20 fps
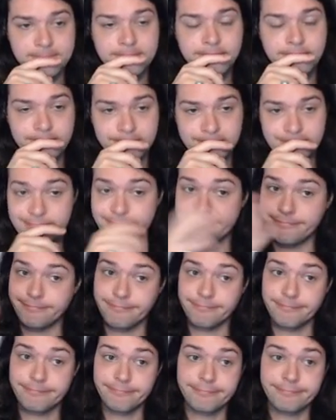
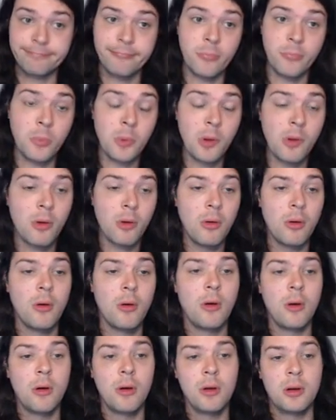
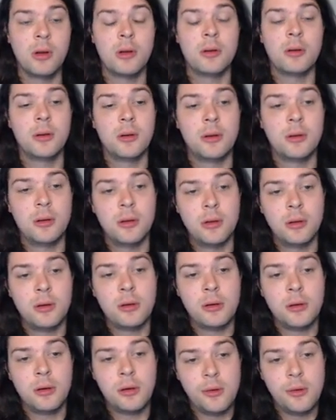
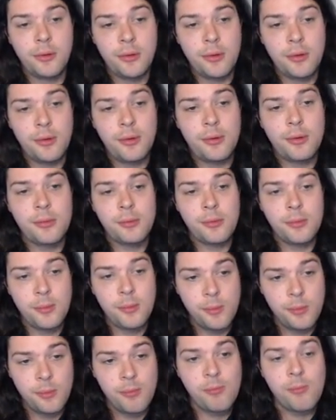
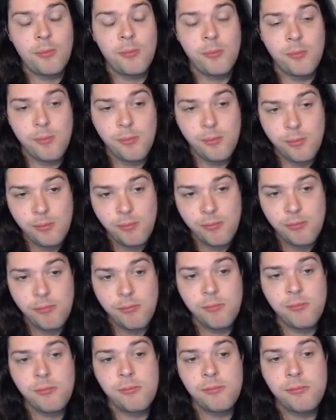
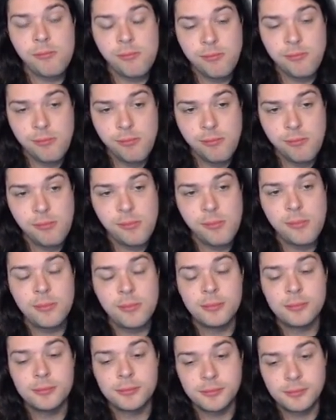
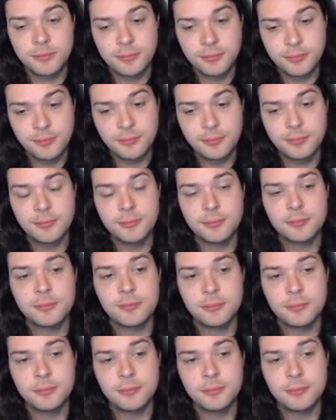No words are spoken by the person on screen.